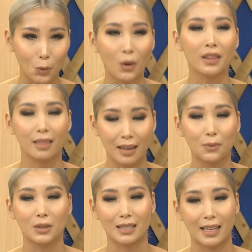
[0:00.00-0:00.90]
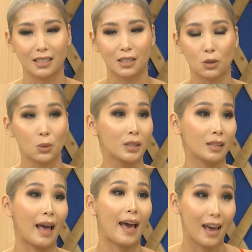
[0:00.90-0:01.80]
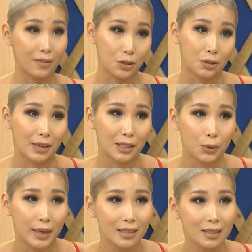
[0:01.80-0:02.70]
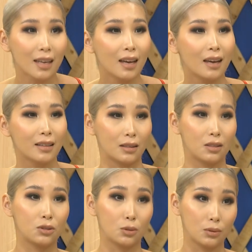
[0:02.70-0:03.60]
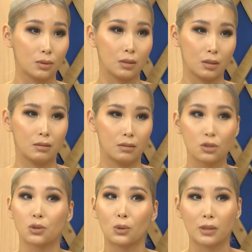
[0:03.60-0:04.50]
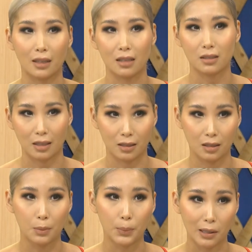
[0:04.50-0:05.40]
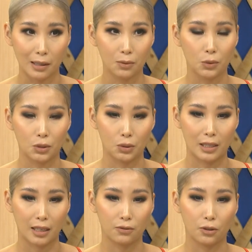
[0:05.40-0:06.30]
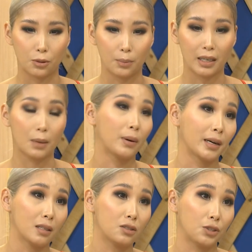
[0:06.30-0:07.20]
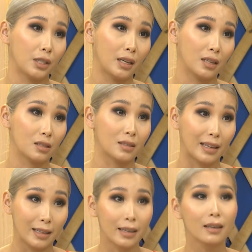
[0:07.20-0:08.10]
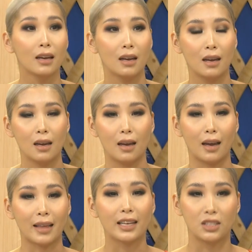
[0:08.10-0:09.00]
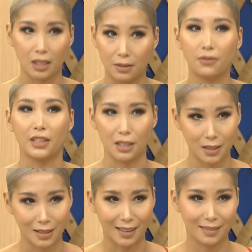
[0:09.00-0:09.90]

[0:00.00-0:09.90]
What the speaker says: one thing was like she told me that I have to graduate, that the school that I started in Berlin, which was like for makeup artistry and styling, and I did finish that.